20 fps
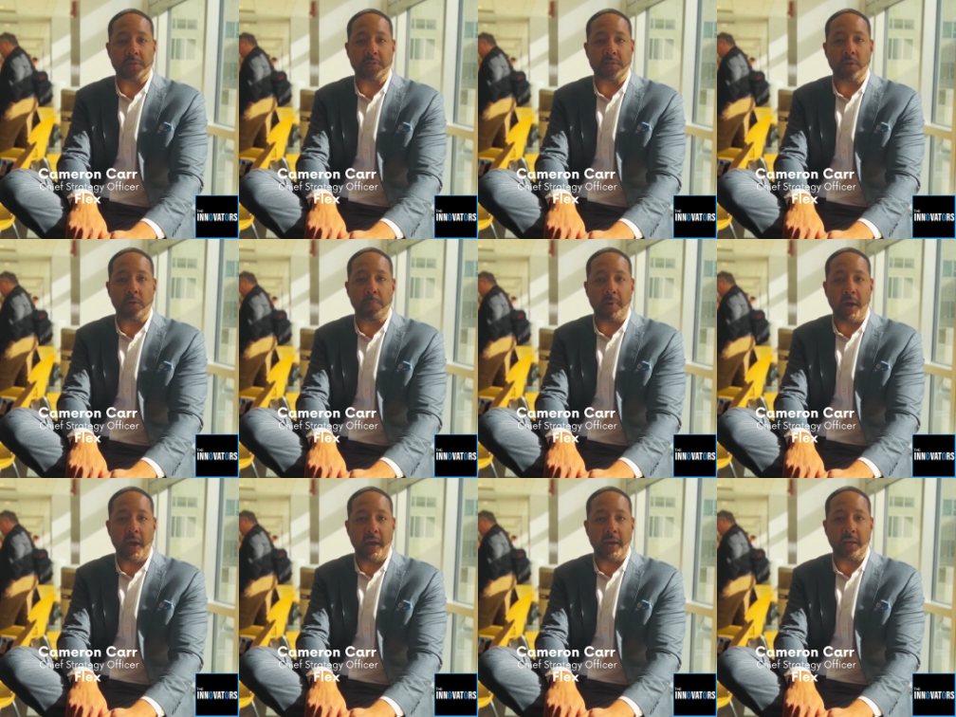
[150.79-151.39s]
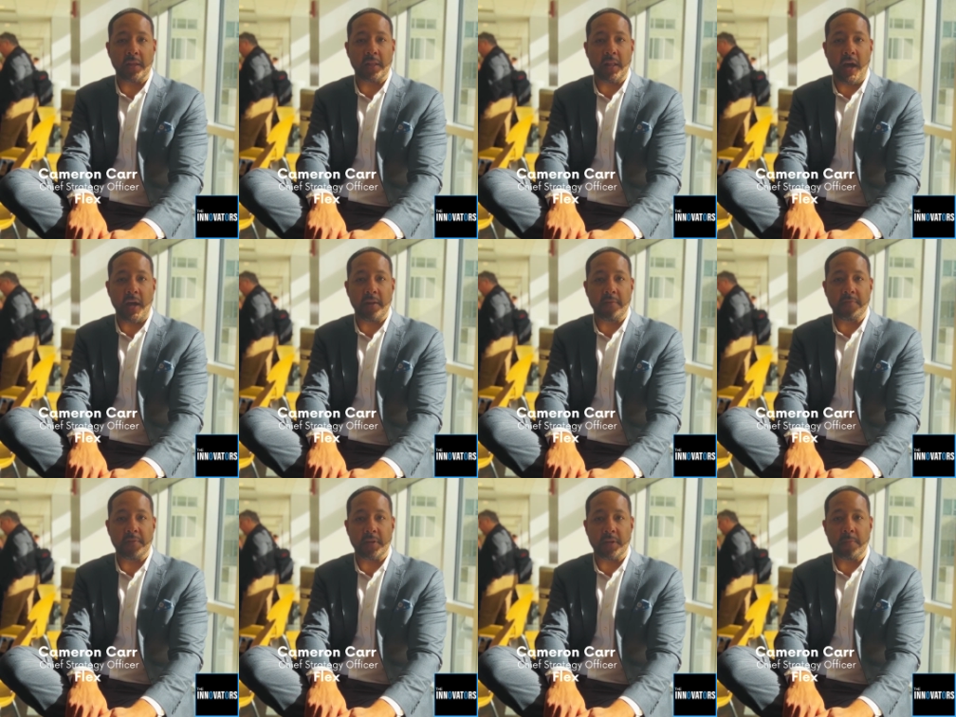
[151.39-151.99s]
still buying a lot
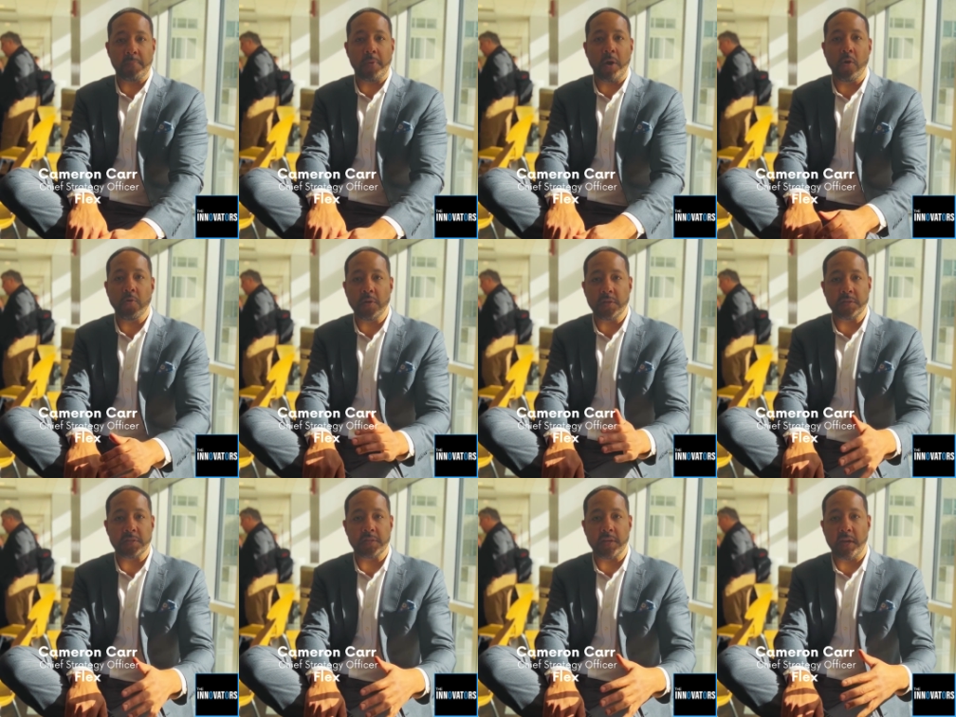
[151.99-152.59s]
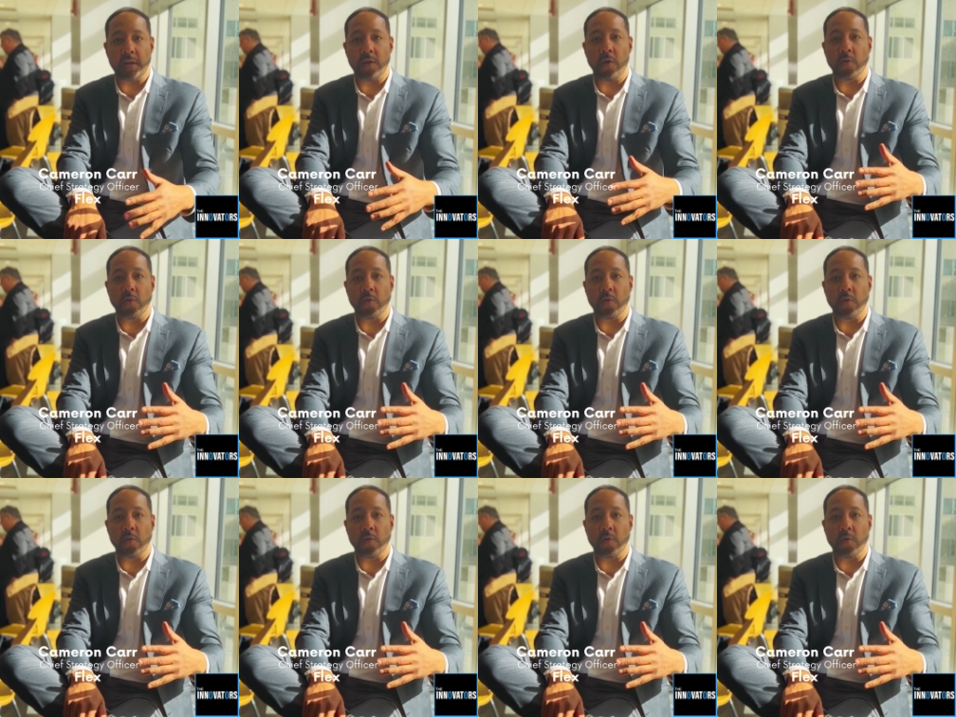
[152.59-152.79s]
of the components that